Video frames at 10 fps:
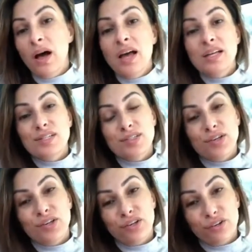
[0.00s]
So
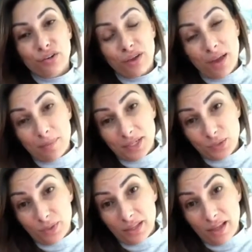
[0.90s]
you know how much we
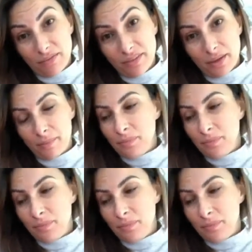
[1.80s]
love them.